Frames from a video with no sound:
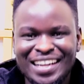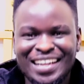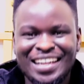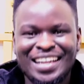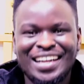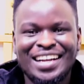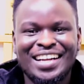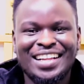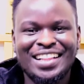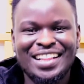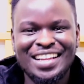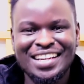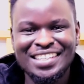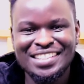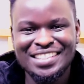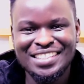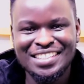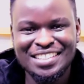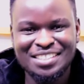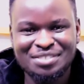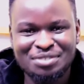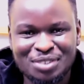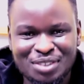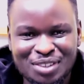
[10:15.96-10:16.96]
Yeah, that's
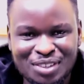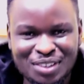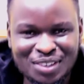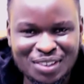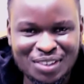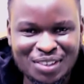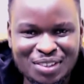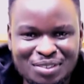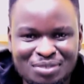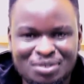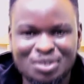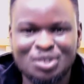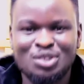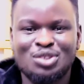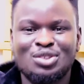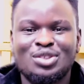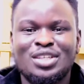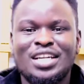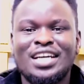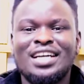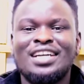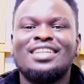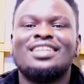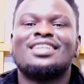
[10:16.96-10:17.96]
it for, for
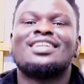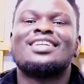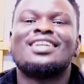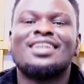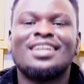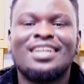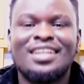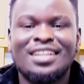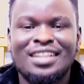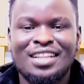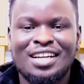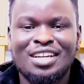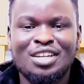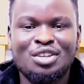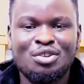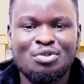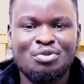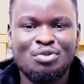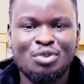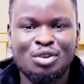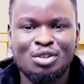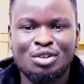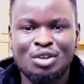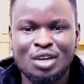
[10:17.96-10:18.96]
today. Thank you
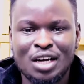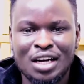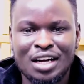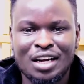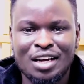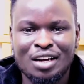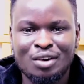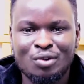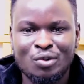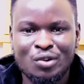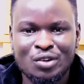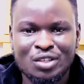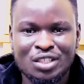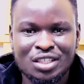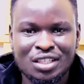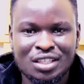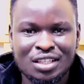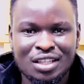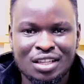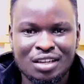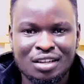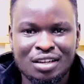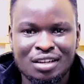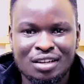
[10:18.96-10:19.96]
for uh,
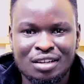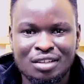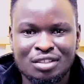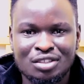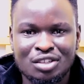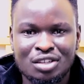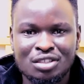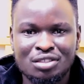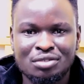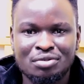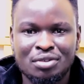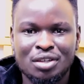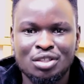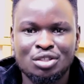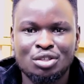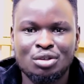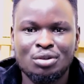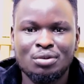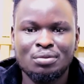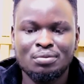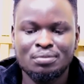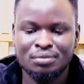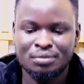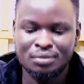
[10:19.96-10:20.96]
watching the Transfer
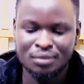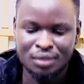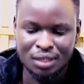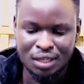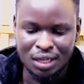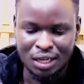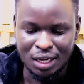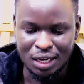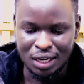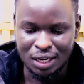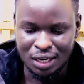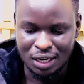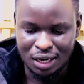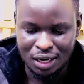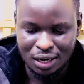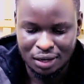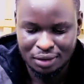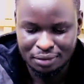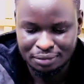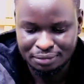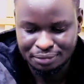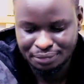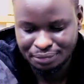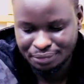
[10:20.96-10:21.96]
Show. And
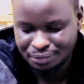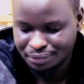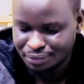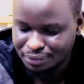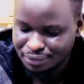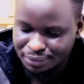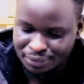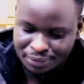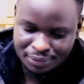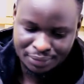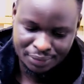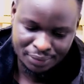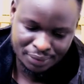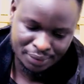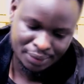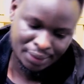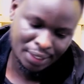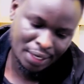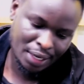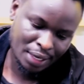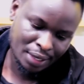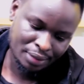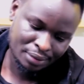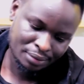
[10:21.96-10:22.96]
um,
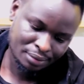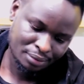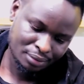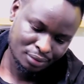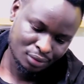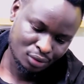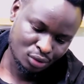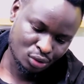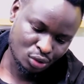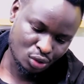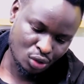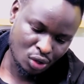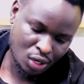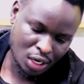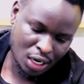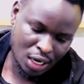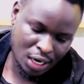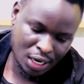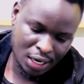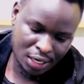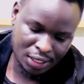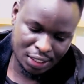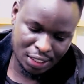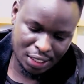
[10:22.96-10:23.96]
yeah,
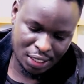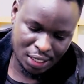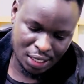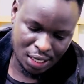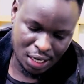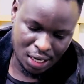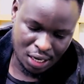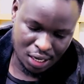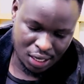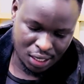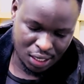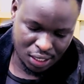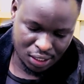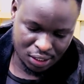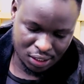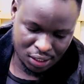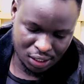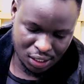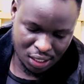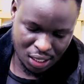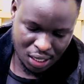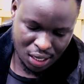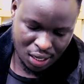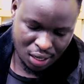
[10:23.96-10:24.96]
tutaonana tena
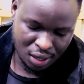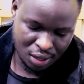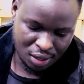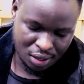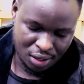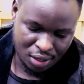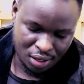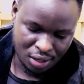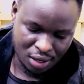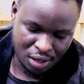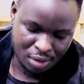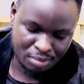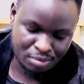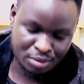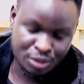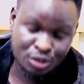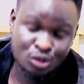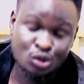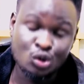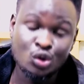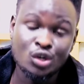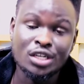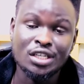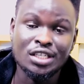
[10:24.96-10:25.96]
katika
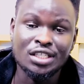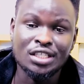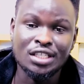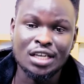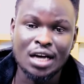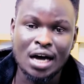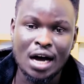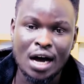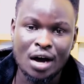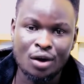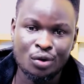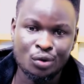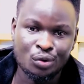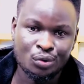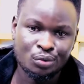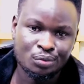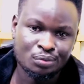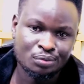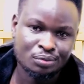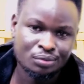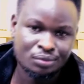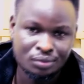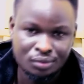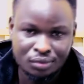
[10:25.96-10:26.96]
episode ijayo.
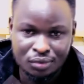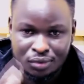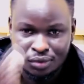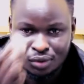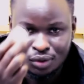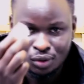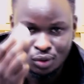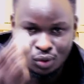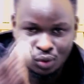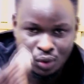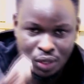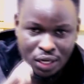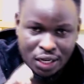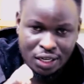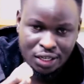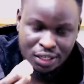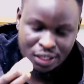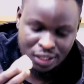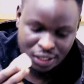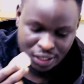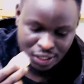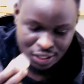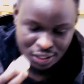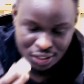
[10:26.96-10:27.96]

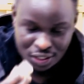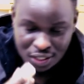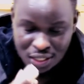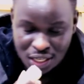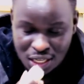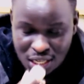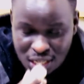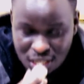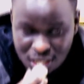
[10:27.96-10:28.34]
Kuleni ndizi.